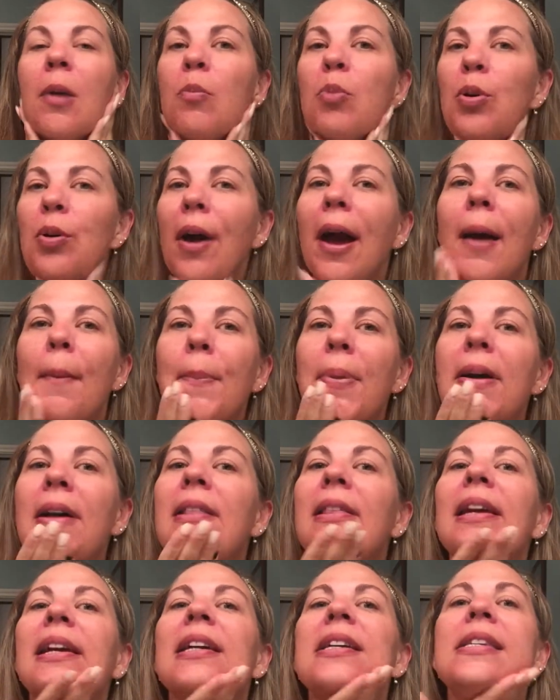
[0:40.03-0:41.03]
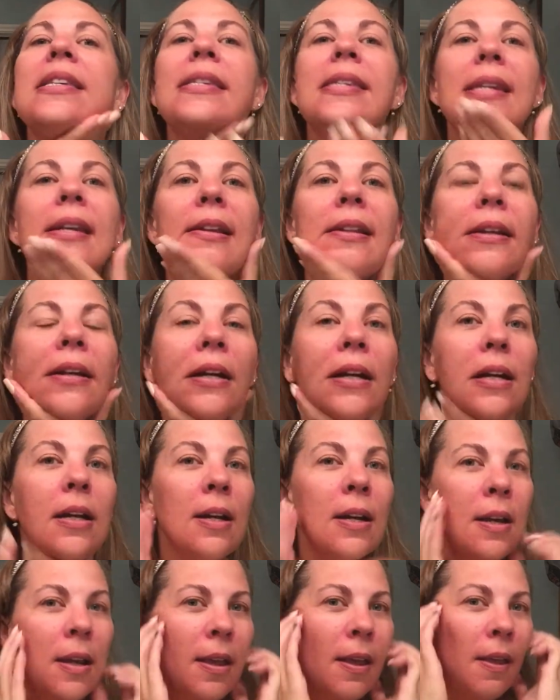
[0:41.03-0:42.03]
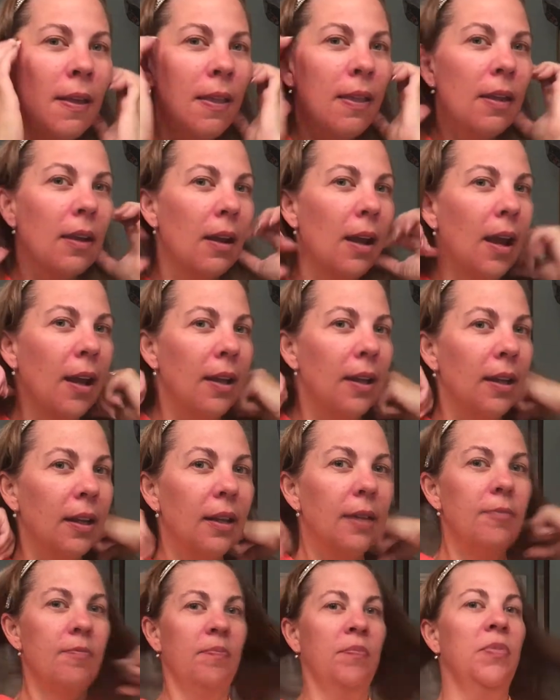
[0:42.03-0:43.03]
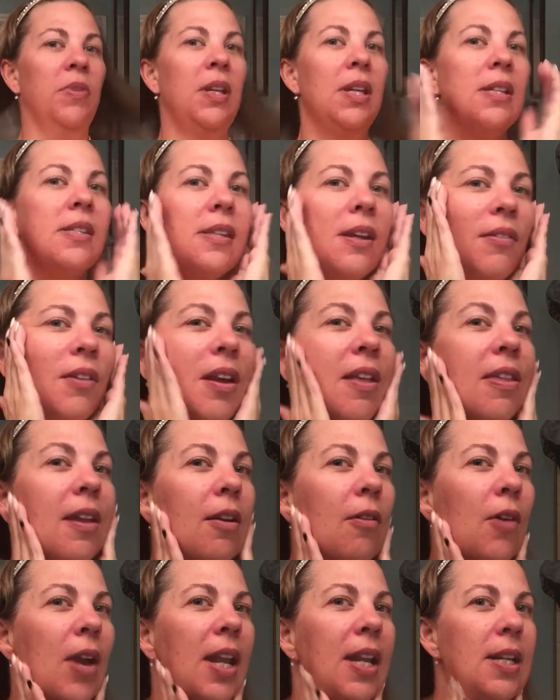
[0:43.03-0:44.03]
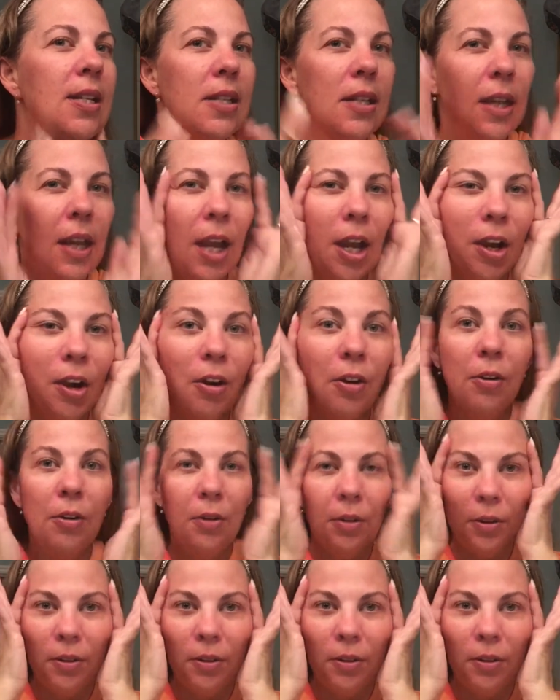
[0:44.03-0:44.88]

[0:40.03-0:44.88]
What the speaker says: prep, like a sealer. Kind of gets everything ready to go